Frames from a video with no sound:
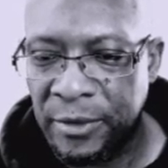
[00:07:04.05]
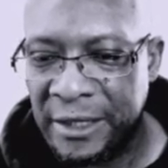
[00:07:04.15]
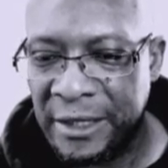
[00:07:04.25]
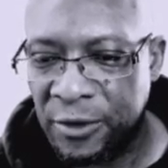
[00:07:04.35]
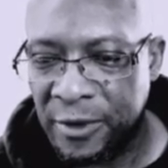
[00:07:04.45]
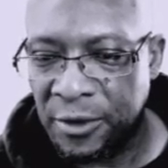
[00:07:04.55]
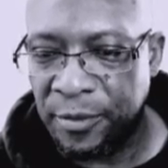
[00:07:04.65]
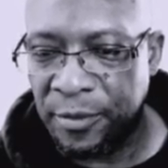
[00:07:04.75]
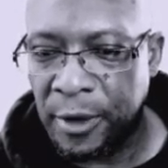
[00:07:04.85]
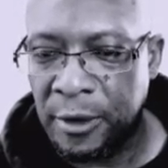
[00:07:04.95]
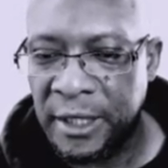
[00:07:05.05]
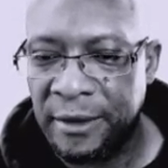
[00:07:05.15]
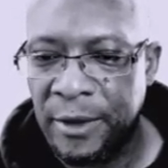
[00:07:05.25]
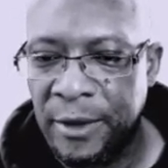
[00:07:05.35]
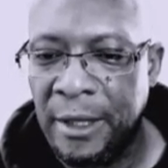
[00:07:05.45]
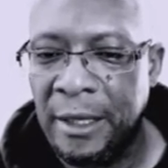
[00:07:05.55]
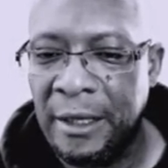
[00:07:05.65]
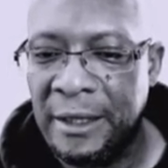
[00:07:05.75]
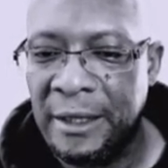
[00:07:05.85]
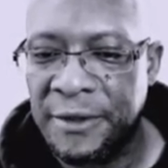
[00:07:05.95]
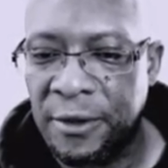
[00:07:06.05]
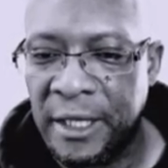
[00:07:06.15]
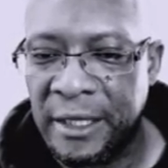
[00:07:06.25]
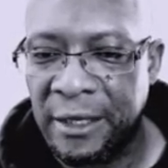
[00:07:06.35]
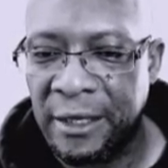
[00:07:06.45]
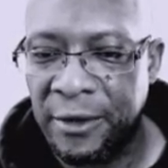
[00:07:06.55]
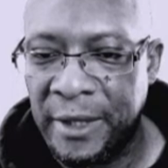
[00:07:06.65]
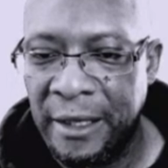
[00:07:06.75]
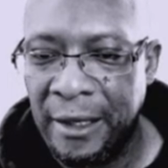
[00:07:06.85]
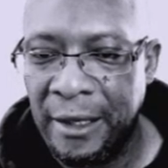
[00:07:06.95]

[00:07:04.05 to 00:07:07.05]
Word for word: Mind you, we've got the pawn here. Let's not get carried away.